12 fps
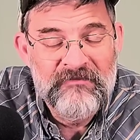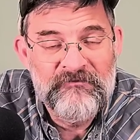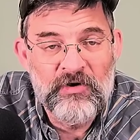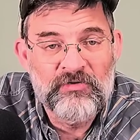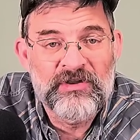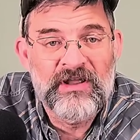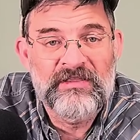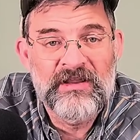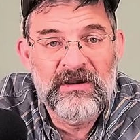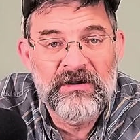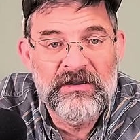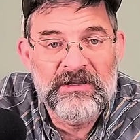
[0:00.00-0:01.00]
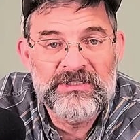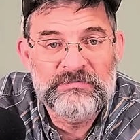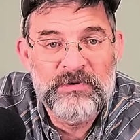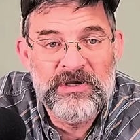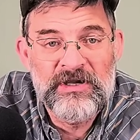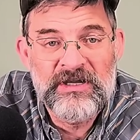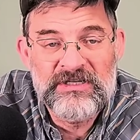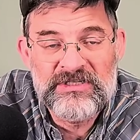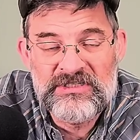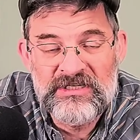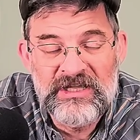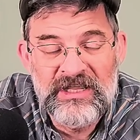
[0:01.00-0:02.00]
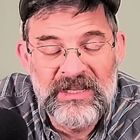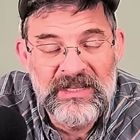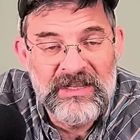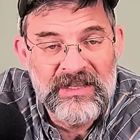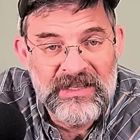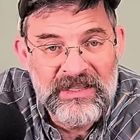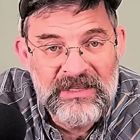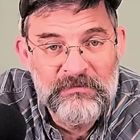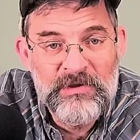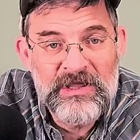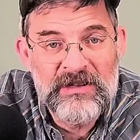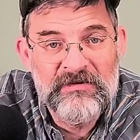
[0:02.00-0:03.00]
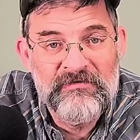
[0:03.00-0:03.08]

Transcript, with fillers: folks out there had experienced a little bit